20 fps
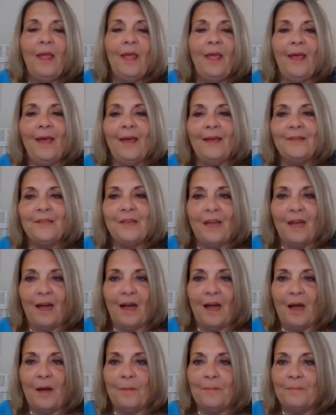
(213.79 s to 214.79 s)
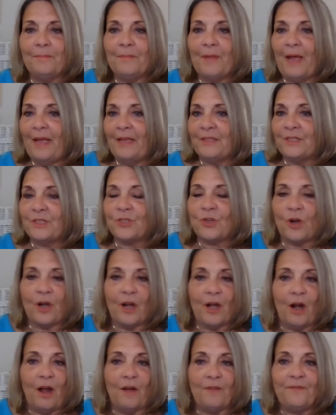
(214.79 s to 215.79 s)
And I had
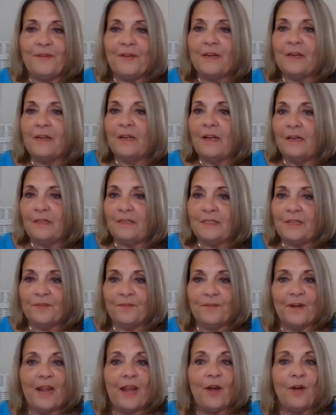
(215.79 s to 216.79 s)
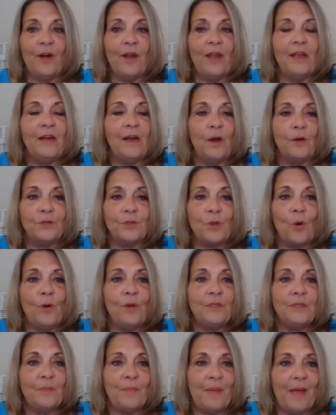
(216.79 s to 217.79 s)
started off in a different area, and I was
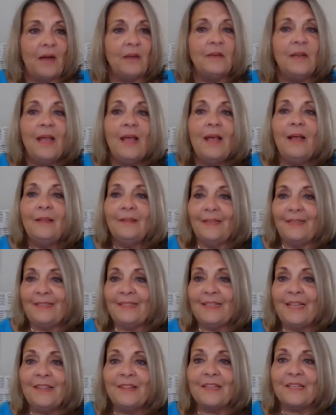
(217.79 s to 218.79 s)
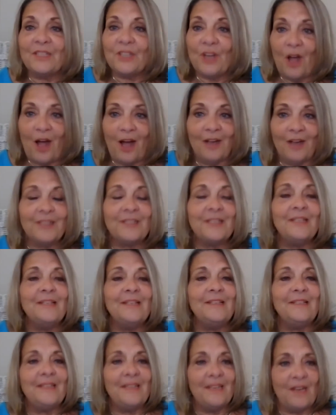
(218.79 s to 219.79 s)
always about, let's get the
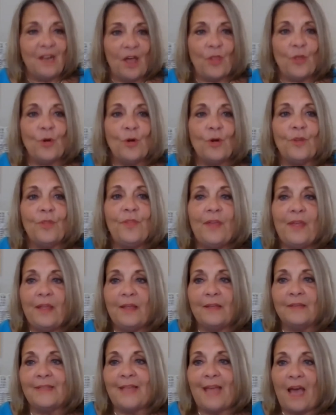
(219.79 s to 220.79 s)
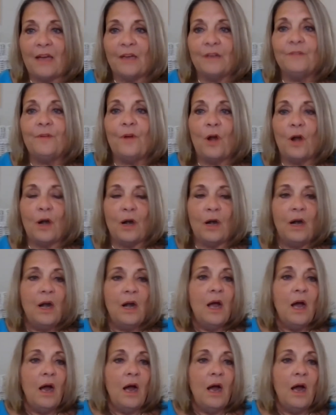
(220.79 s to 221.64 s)
toxins and other things out of our,